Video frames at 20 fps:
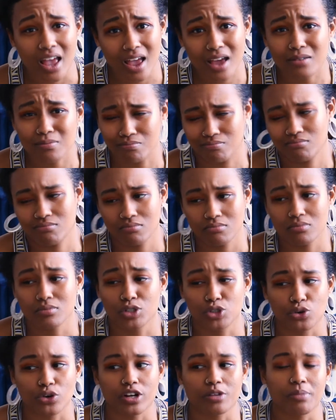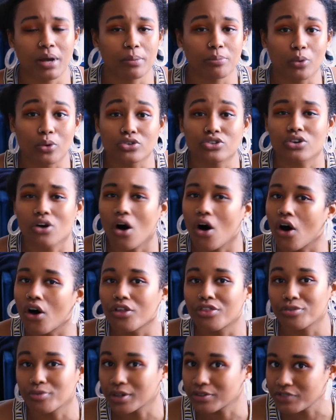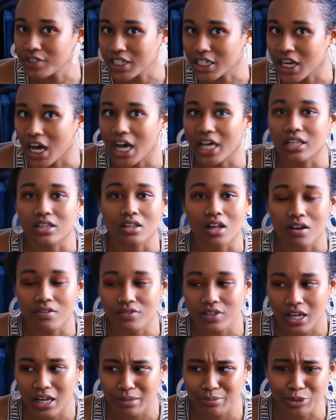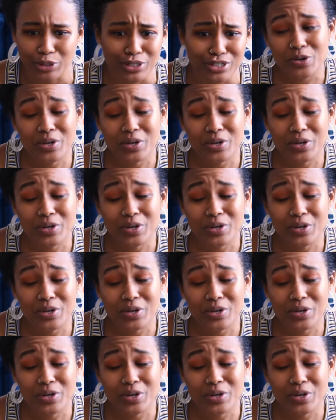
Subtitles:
and the majority of my bowls are all thrifted. I love them.